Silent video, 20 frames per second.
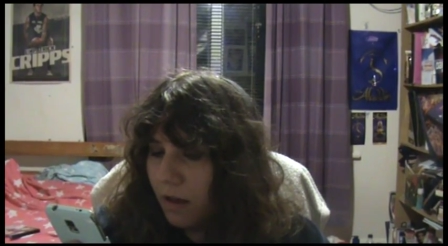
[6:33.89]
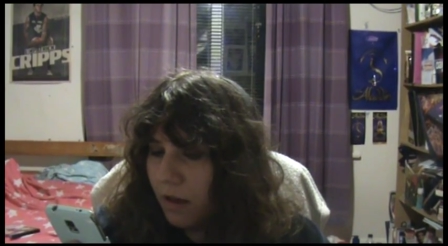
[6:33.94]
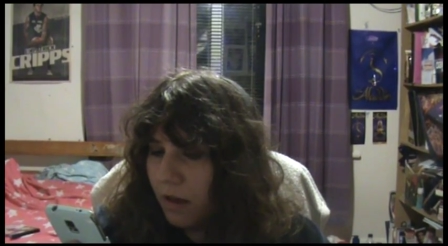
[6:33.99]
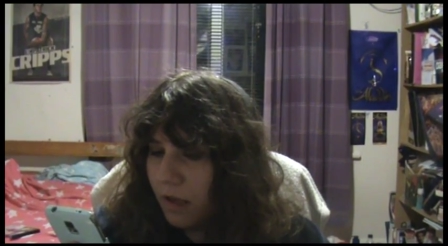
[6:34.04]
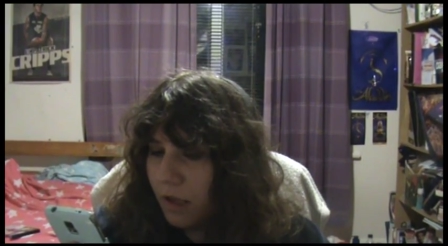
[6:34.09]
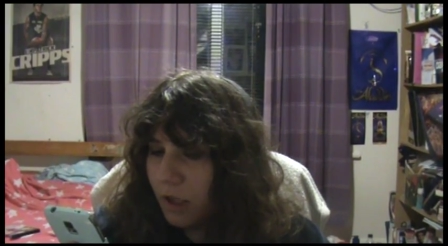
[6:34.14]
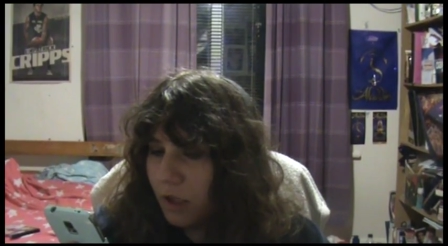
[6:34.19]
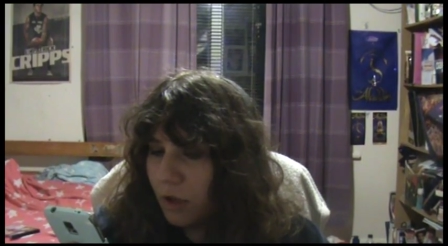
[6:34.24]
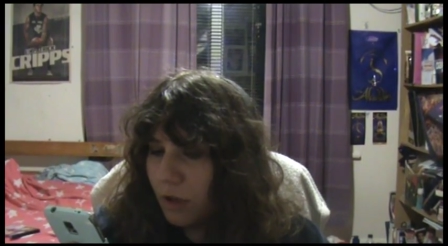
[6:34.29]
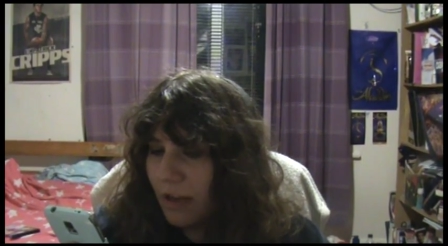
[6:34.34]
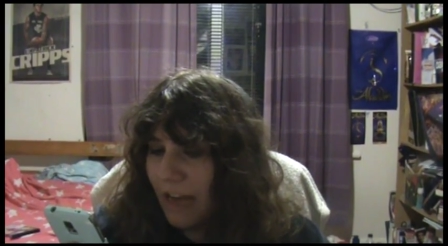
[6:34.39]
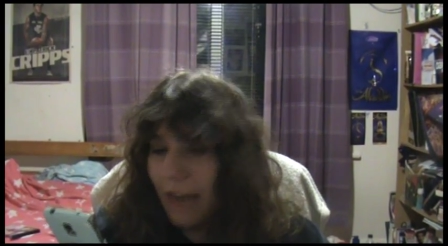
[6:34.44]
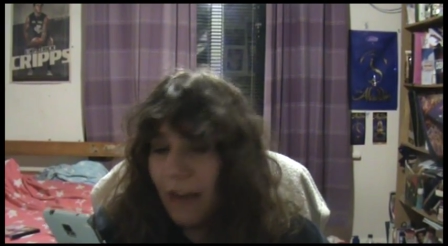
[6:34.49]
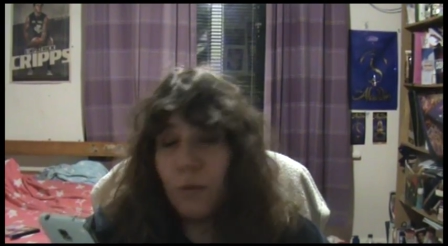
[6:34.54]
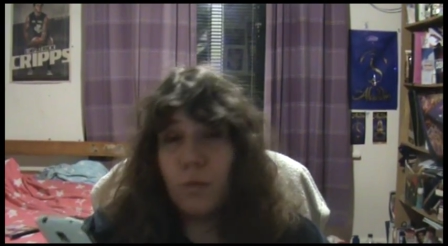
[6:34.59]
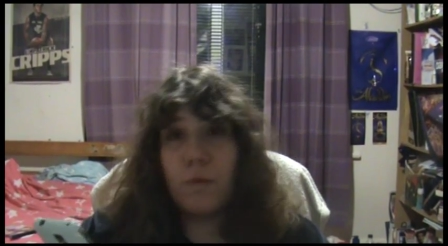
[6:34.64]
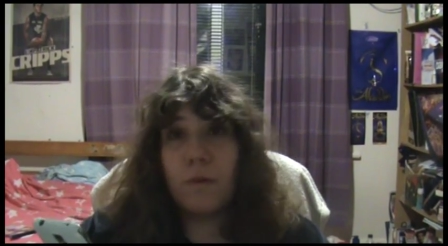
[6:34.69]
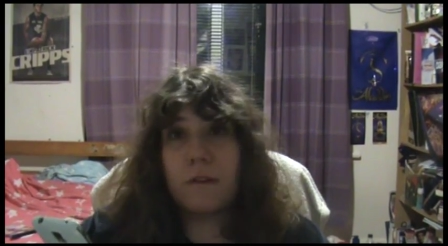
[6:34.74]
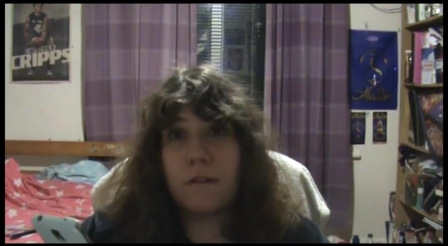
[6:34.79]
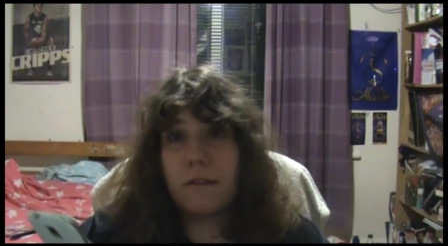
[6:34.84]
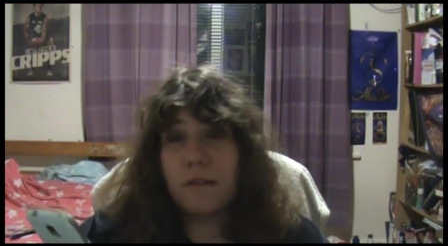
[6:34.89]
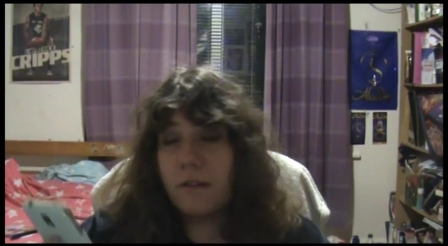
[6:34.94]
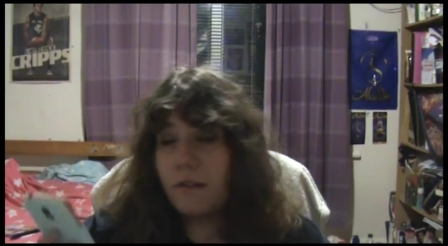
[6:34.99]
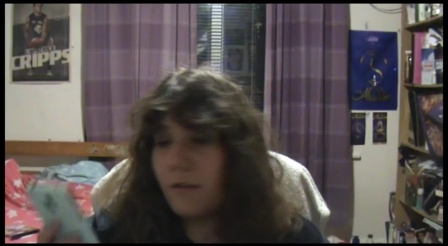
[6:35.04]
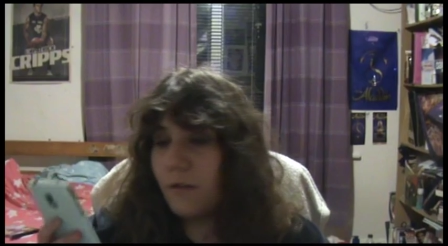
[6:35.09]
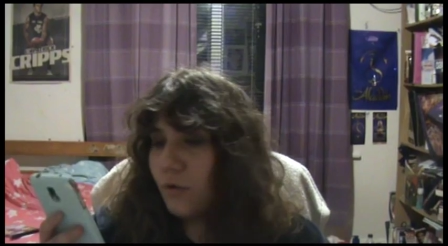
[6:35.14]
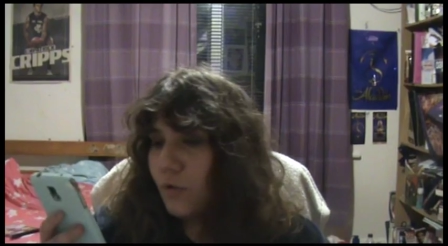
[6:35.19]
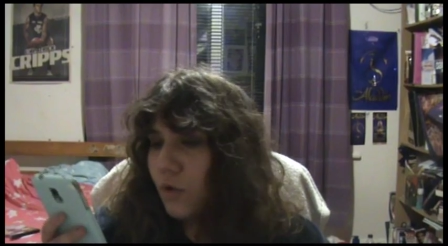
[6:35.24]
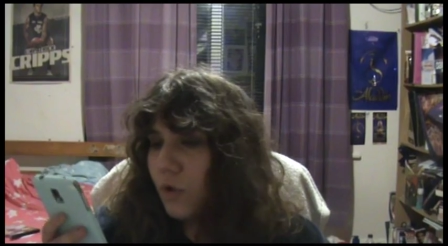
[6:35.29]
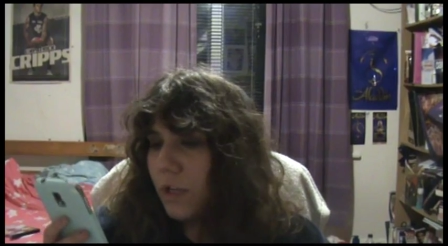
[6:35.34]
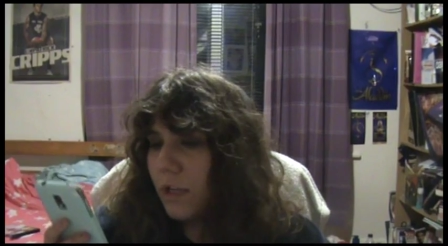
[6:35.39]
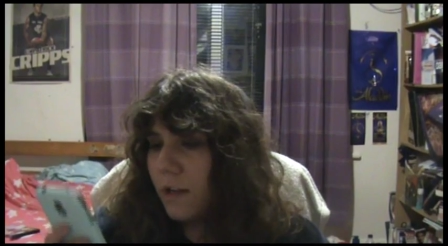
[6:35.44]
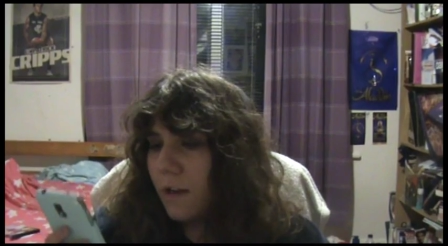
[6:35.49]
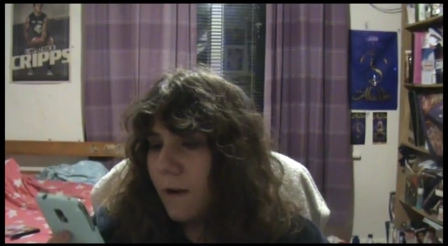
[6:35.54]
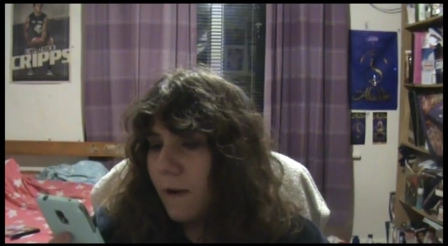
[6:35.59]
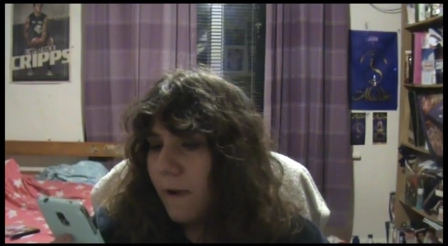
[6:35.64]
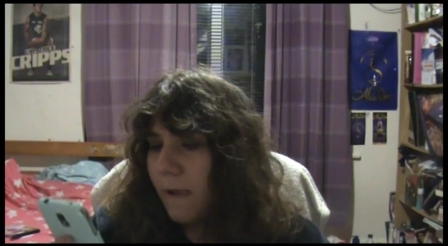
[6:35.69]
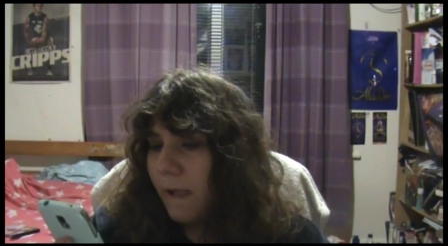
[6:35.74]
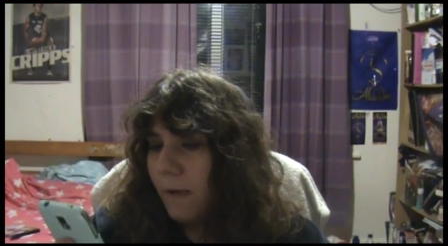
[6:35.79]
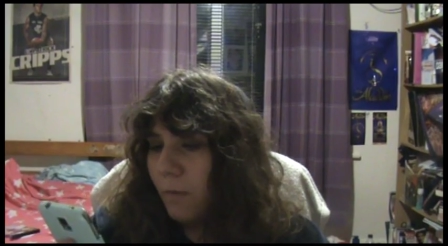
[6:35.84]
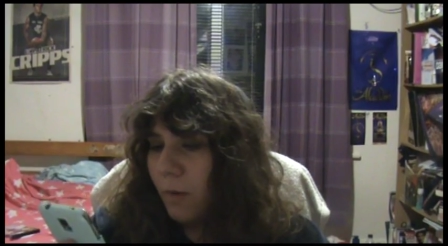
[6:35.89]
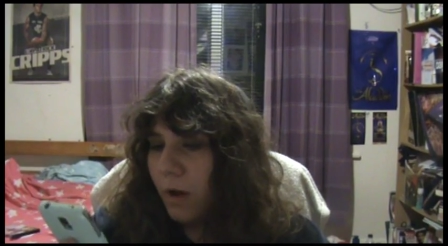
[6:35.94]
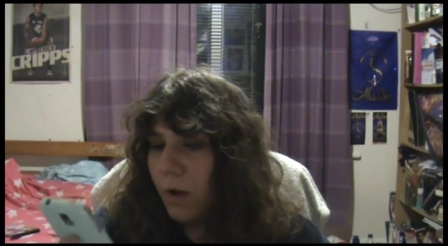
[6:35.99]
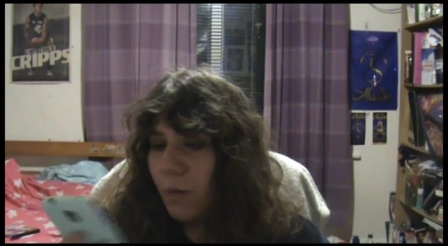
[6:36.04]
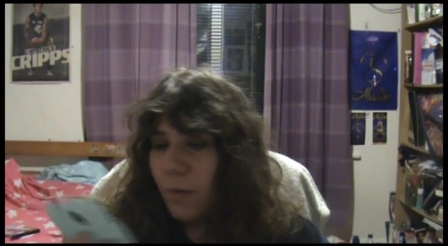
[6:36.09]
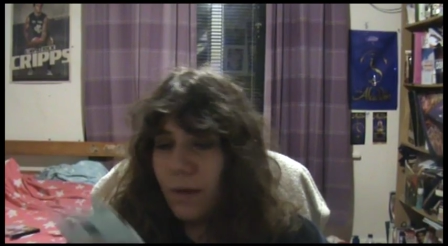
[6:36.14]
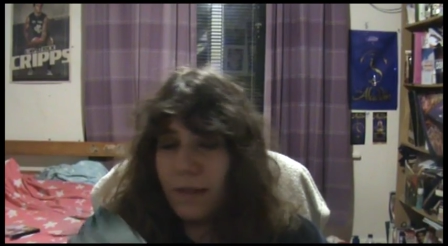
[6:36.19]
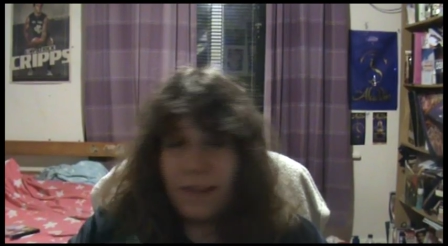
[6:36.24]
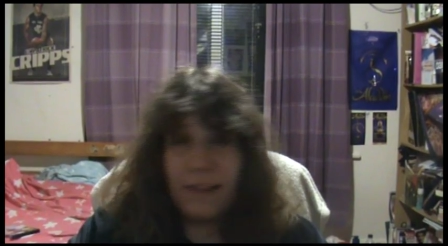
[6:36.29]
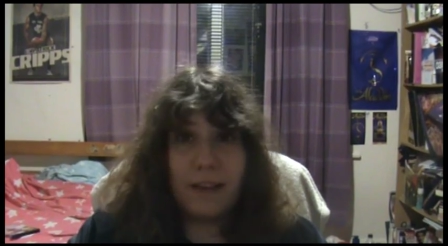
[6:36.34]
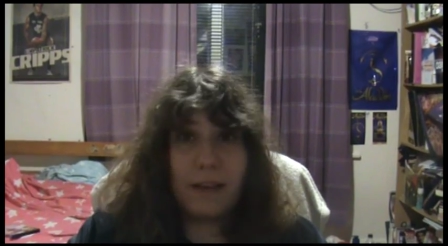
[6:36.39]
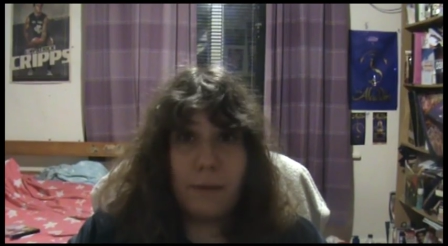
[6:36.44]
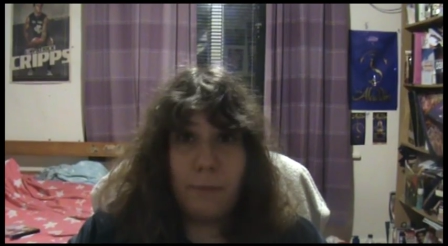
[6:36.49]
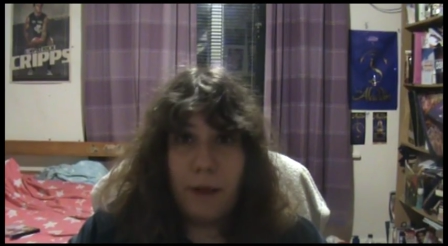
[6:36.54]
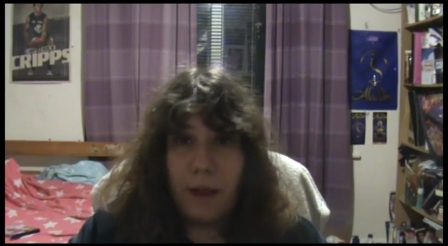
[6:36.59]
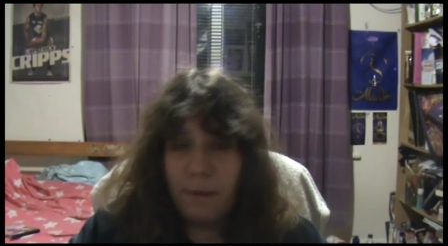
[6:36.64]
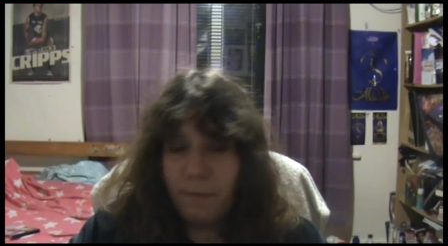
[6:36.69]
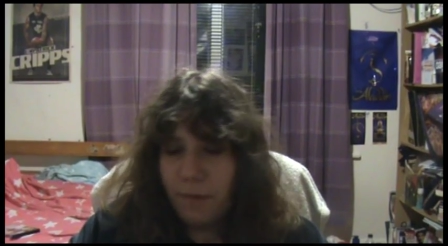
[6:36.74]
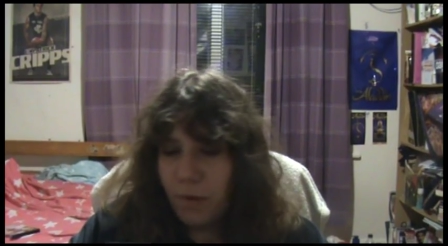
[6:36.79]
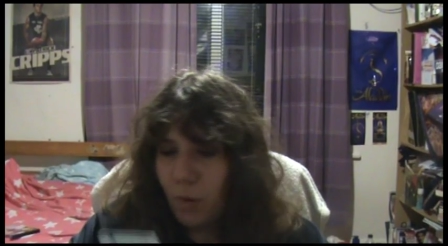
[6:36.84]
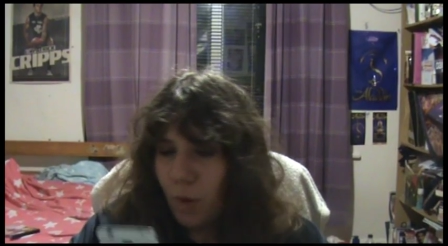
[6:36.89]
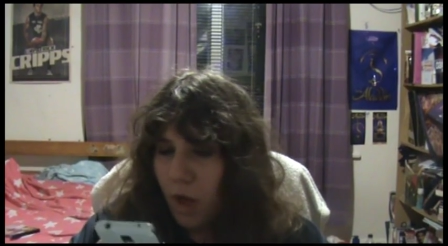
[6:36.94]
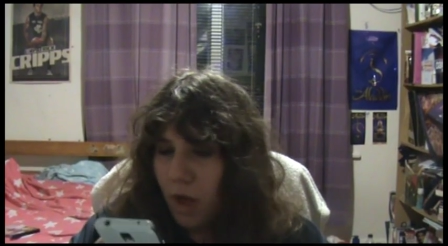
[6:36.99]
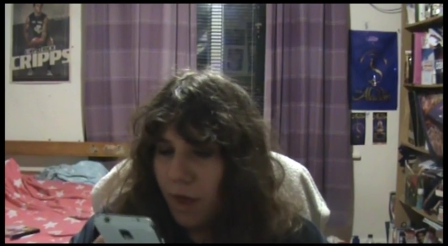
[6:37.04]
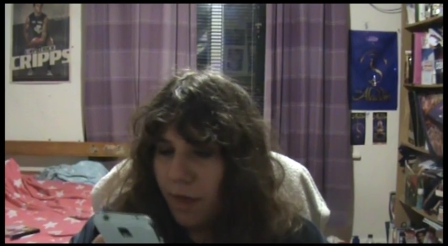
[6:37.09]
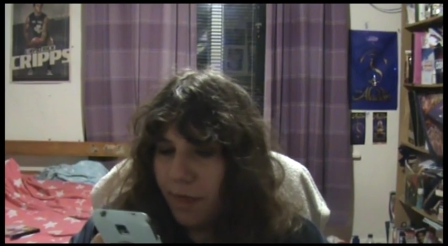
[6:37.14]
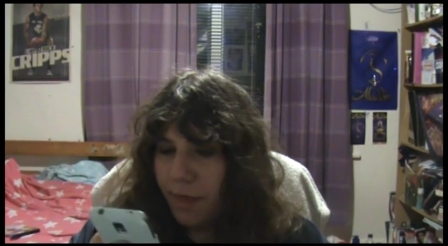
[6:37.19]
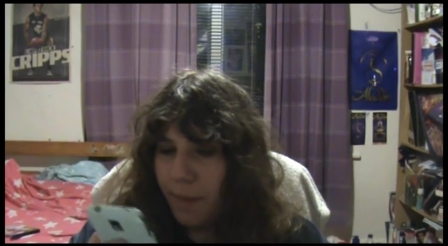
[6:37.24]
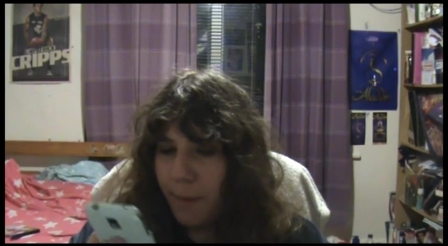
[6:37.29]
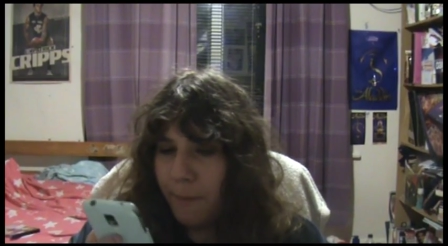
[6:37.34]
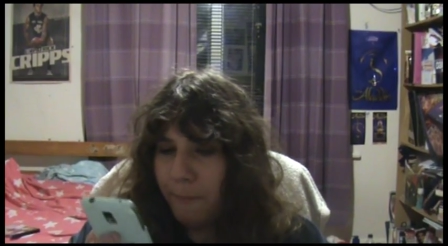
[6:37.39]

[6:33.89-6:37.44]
So Kate Winslet director working with Liam Hemsworth,